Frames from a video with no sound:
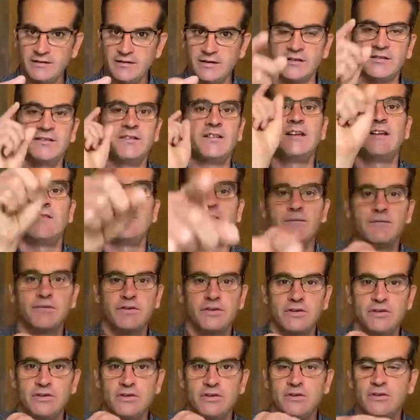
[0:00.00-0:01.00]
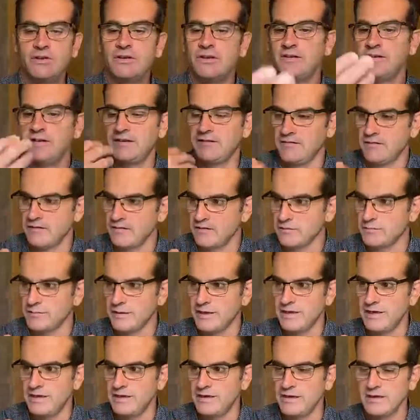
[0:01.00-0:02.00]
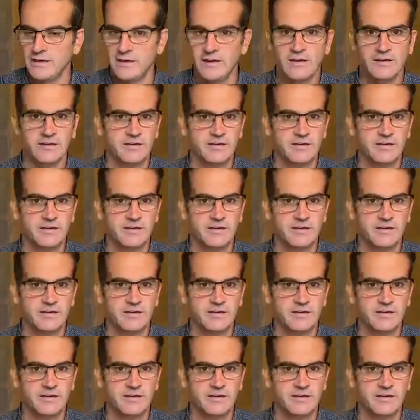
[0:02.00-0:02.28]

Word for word: Does he give them to you? Does he give them to me?